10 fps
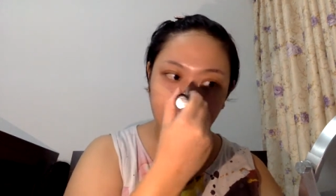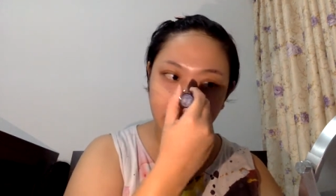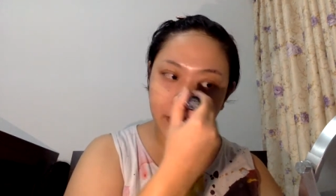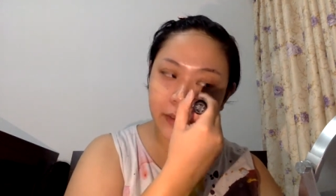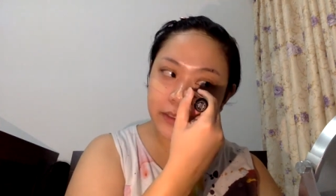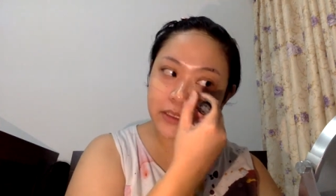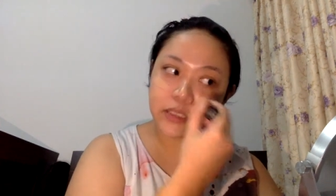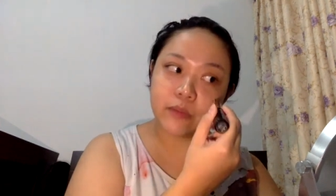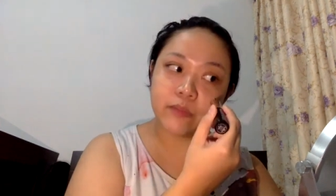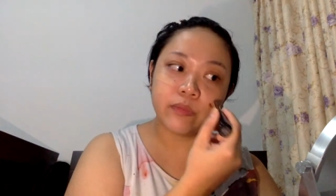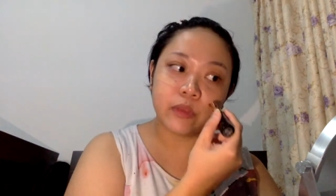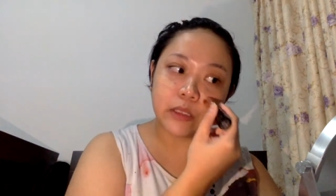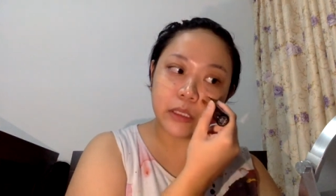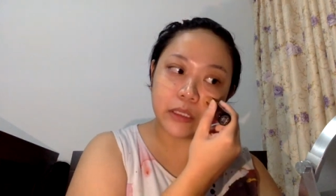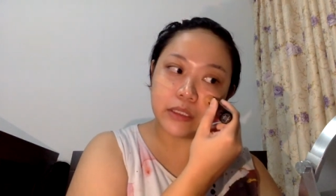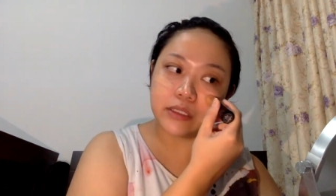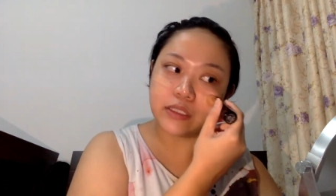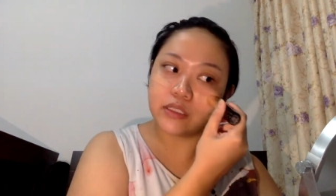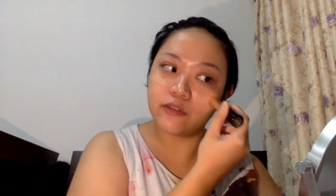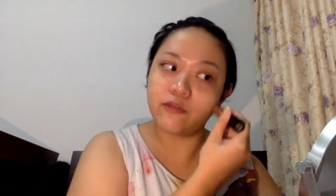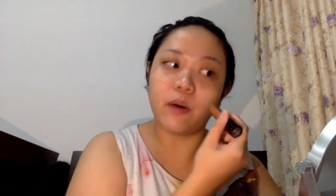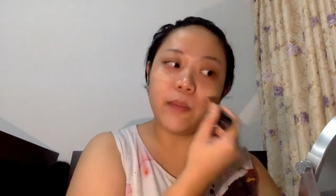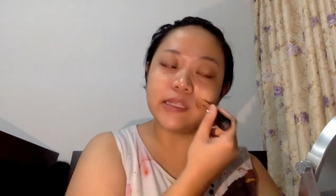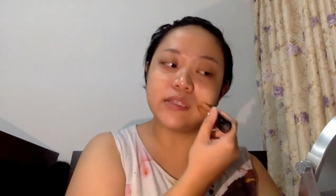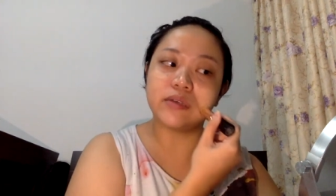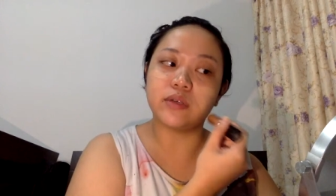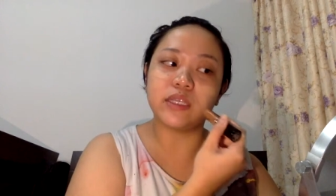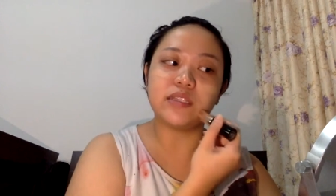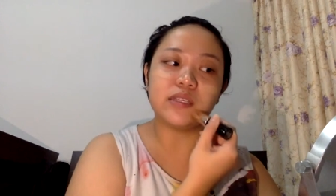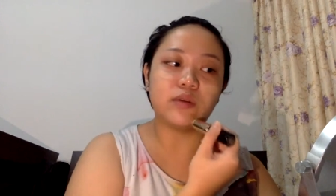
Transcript: because its format is so easy.